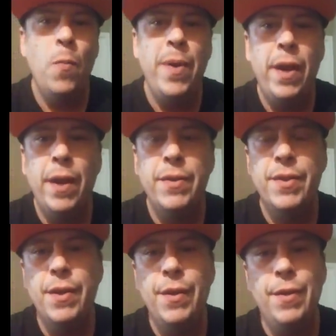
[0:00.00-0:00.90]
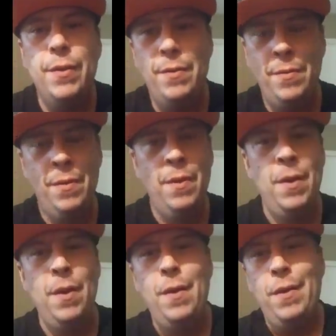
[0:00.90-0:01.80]
pants and
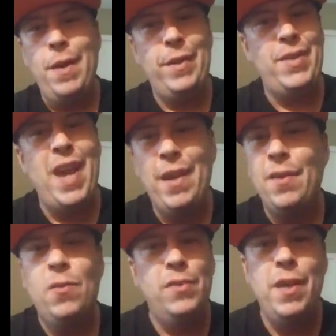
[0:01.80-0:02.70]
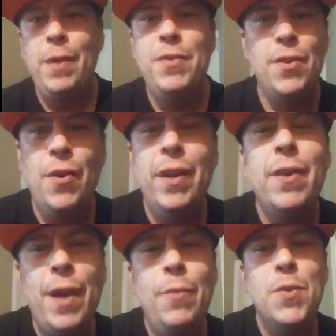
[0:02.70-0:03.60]
like tactical type shirt. He looked
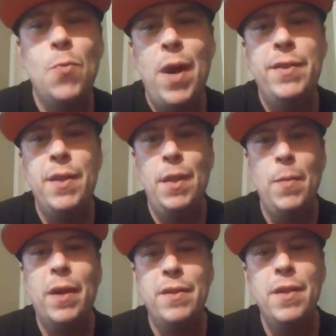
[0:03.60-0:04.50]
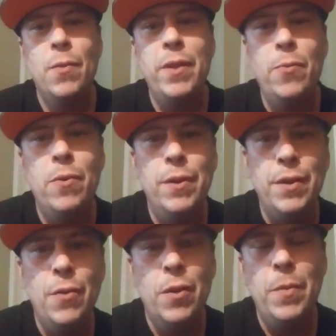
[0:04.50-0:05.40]
like he was SWAT team. I could tell what he was, you
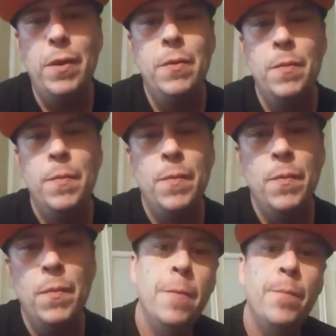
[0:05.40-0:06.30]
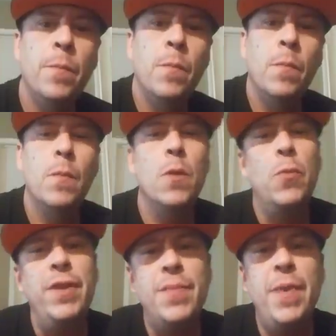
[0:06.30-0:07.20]
know what I mean? When
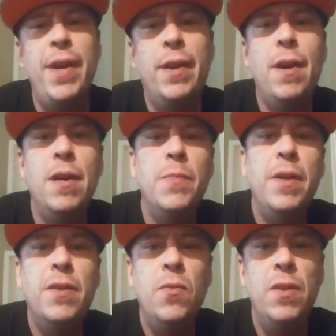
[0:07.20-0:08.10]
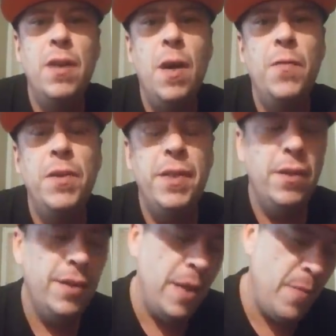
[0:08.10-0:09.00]
this man calls me into his office, he
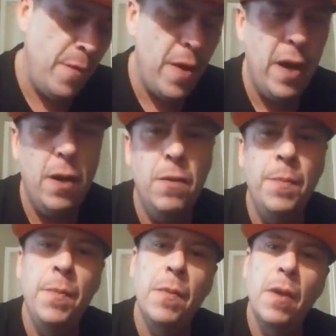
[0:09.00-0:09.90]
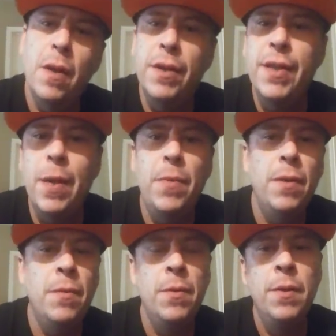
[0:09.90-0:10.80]
looks at my file, looks at me,
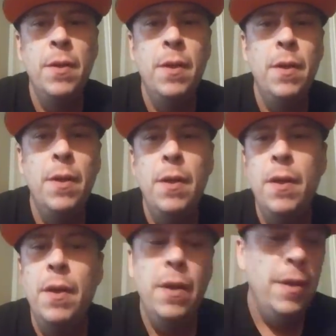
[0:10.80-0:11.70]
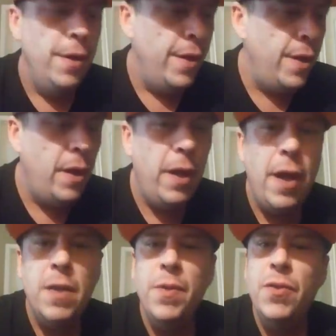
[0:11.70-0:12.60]
and he
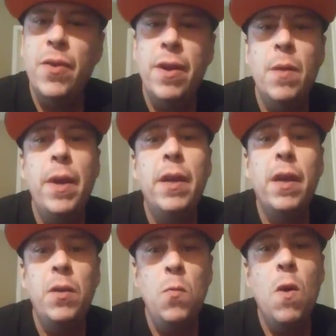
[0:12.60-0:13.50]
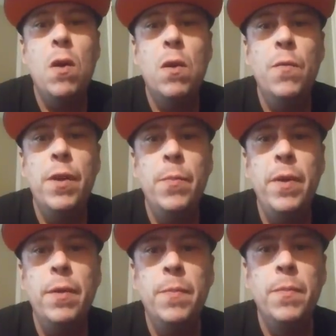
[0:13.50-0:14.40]
asks me straight up, hey, can you walk over here, man?